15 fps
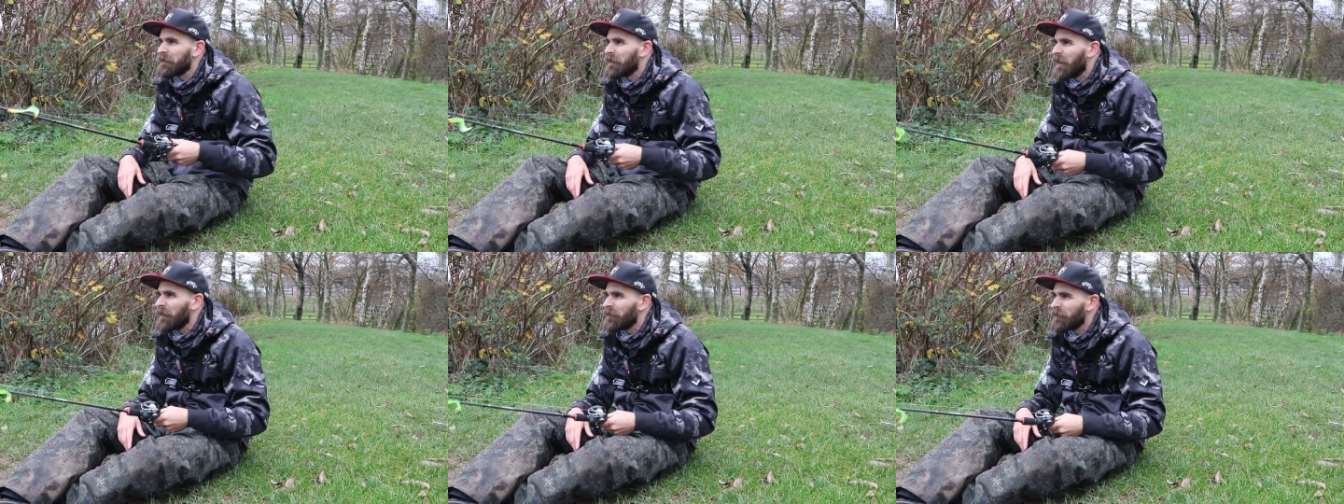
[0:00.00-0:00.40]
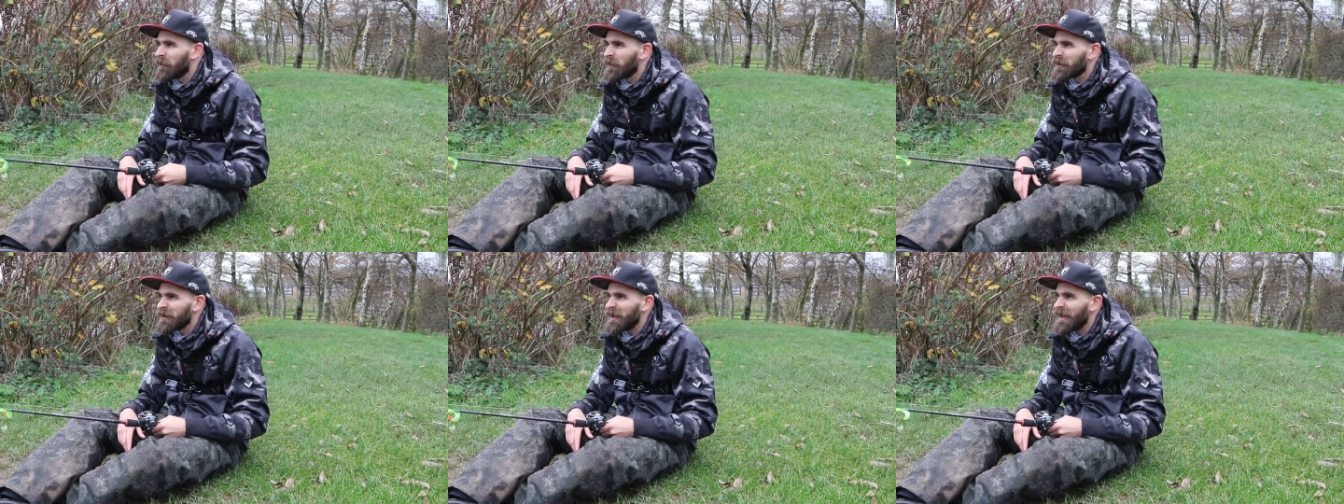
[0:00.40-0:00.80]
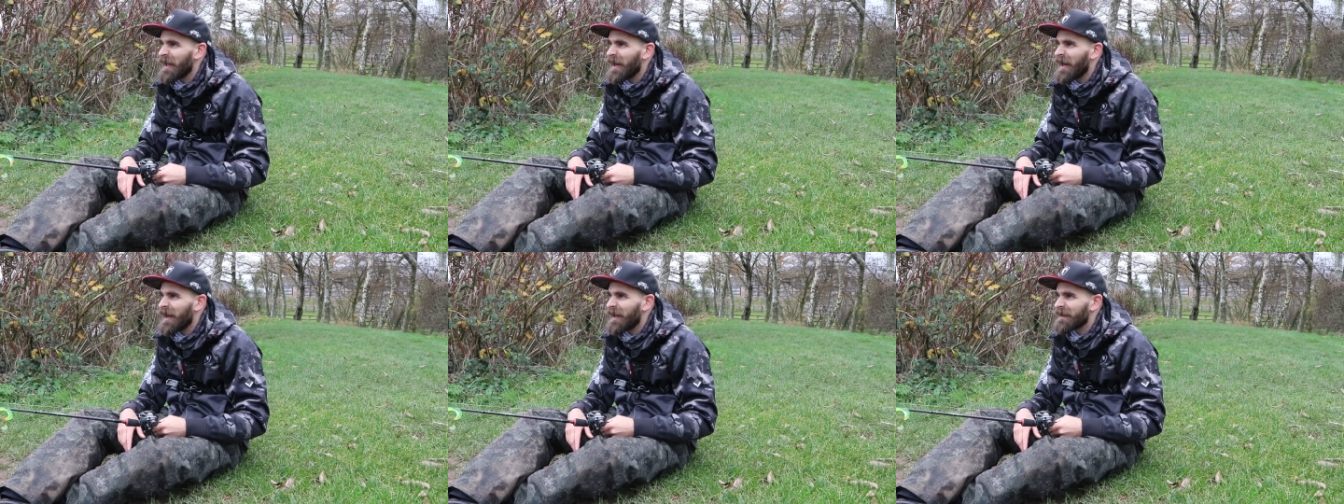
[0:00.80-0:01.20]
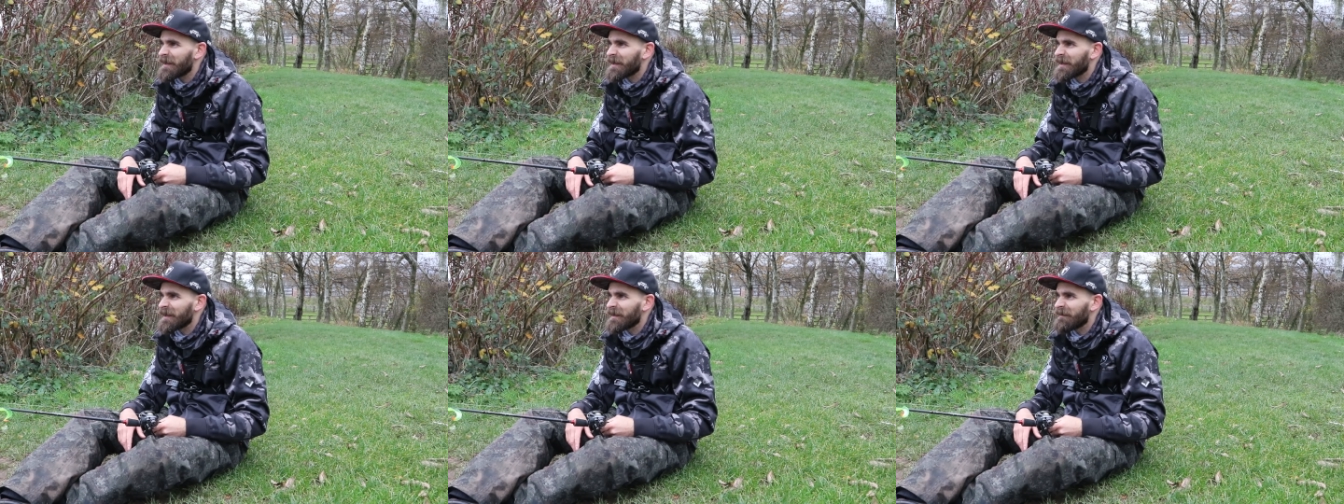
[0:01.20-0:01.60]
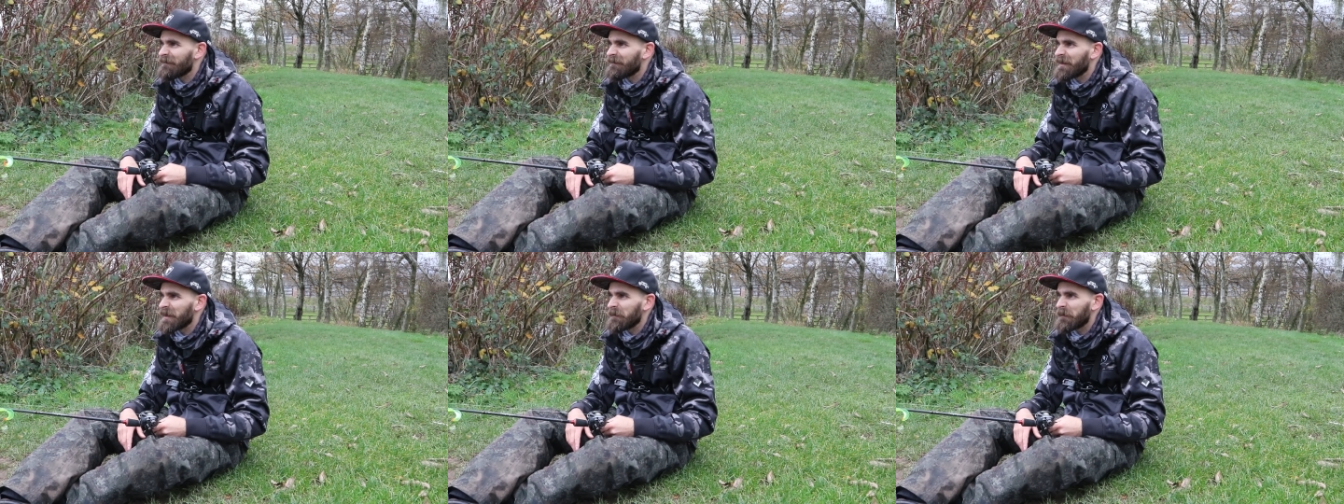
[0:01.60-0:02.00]
what, 40 yards,
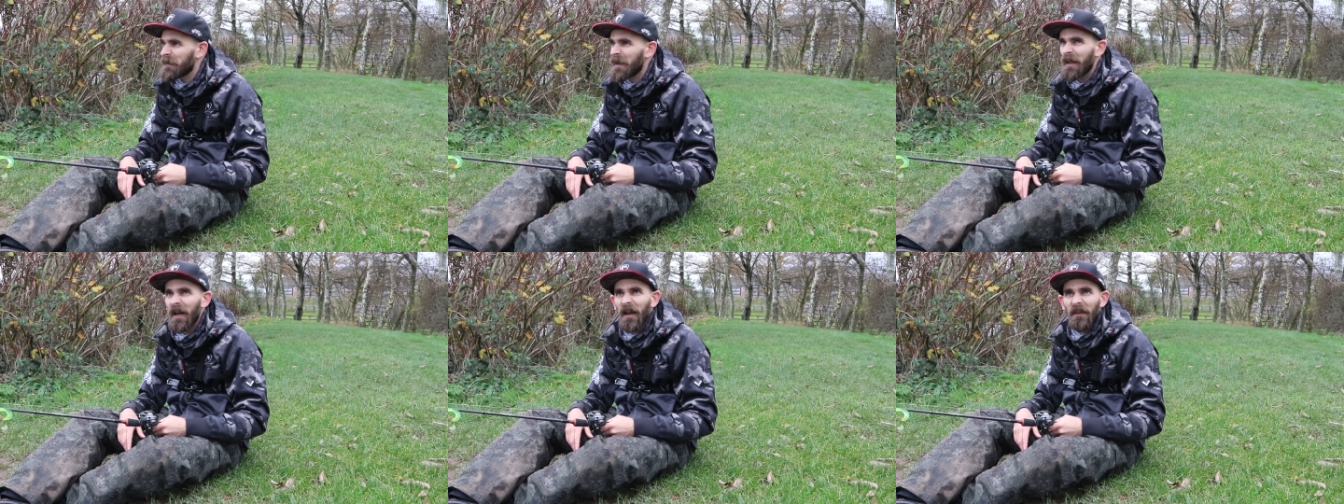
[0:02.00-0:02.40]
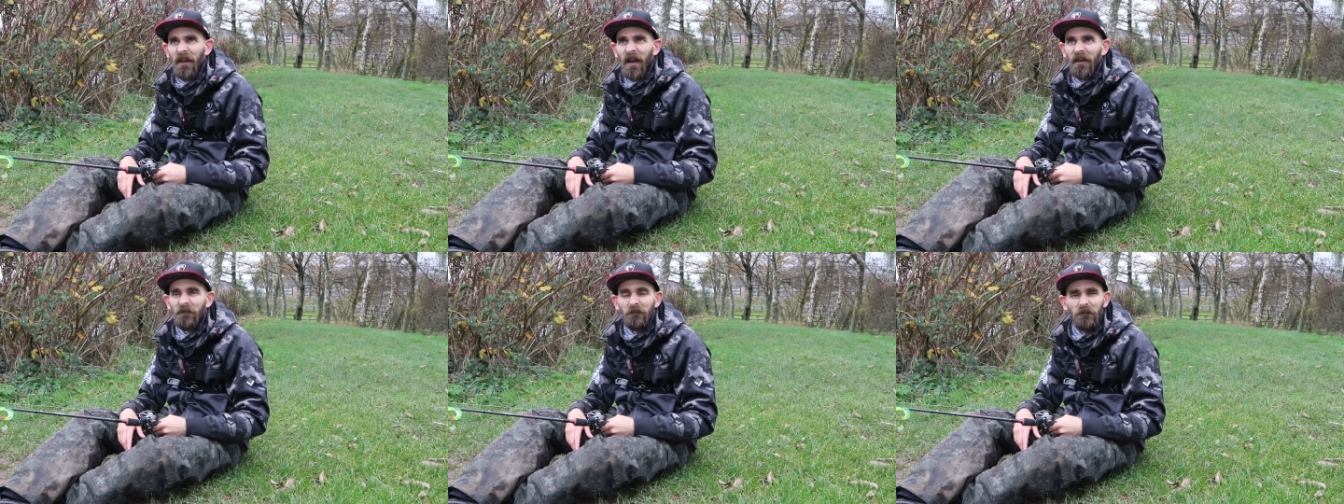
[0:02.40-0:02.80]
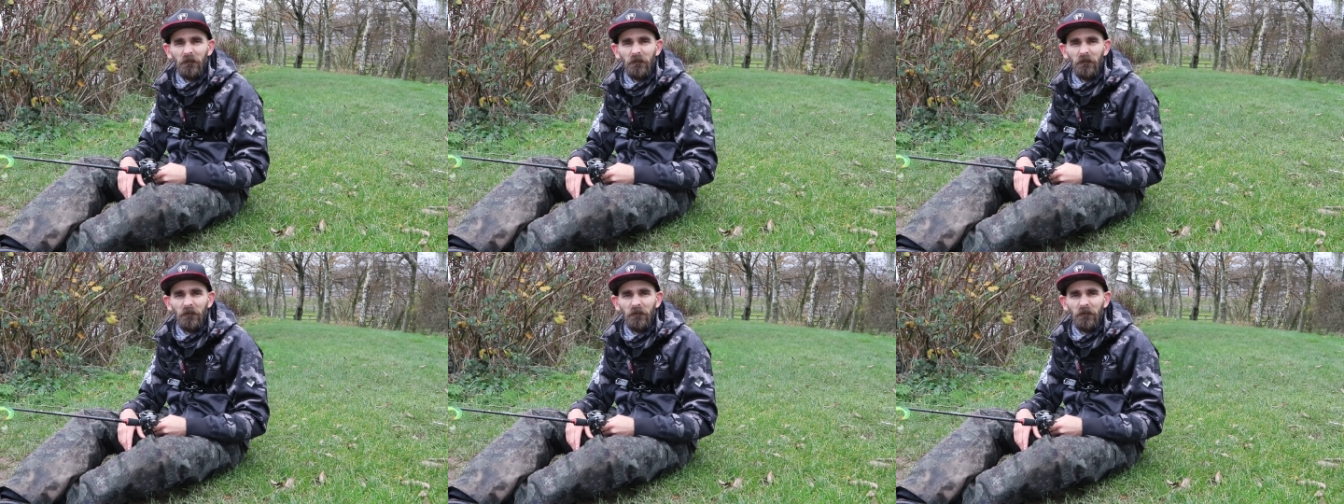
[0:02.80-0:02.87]
something like that.